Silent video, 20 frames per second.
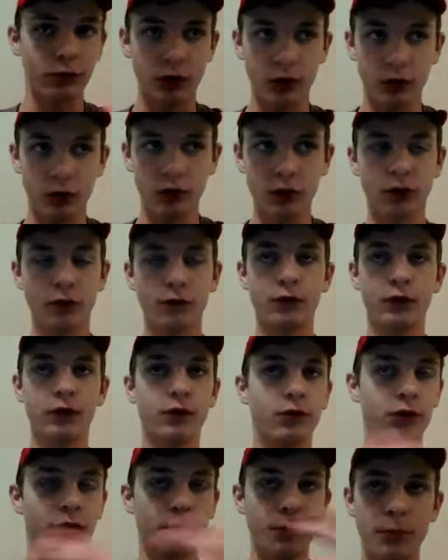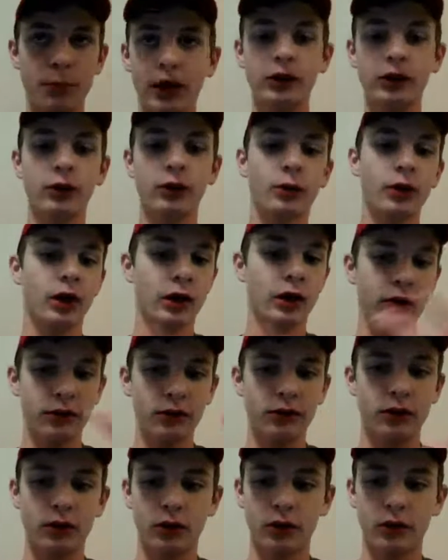conservatives and
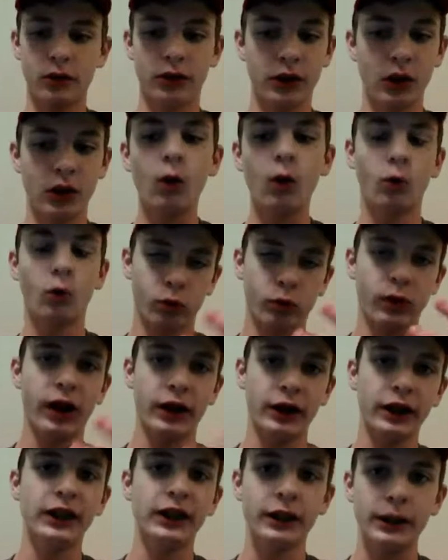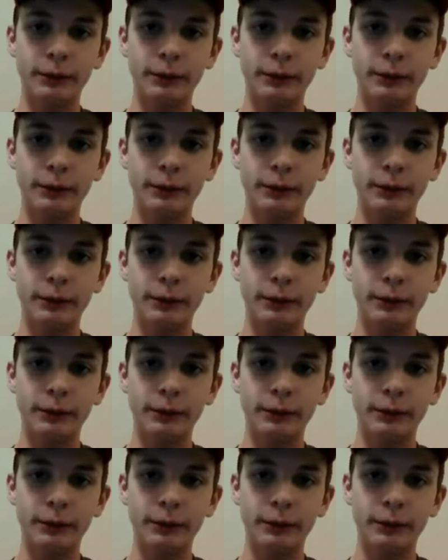paleocons and the old right again.